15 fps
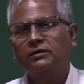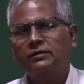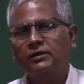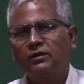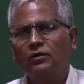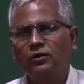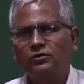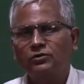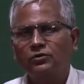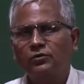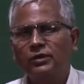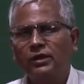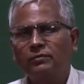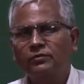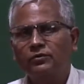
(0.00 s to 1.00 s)
then also
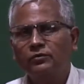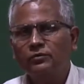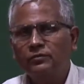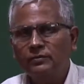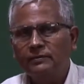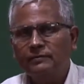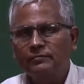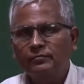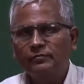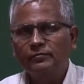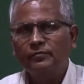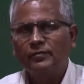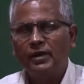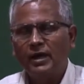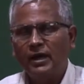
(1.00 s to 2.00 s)
we have to
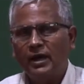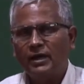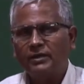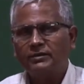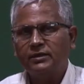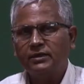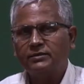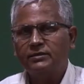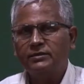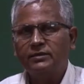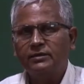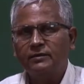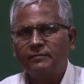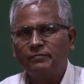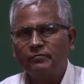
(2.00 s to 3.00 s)
adjust
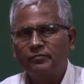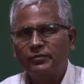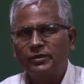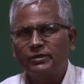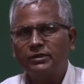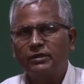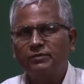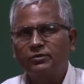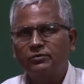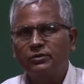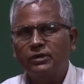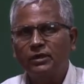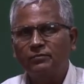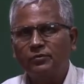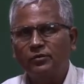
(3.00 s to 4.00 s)
the pressure
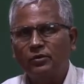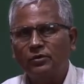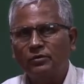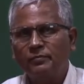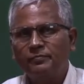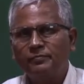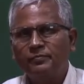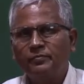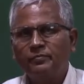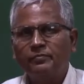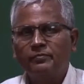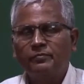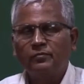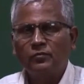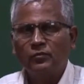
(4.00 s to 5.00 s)
between the apron
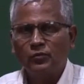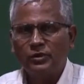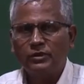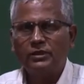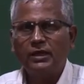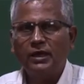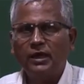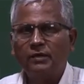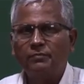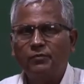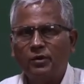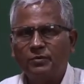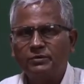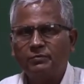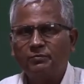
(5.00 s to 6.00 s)
with the
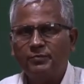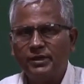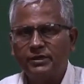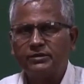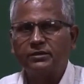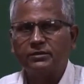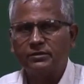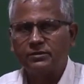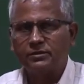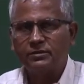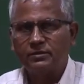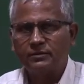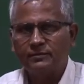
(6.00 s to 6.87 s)
help of spacers.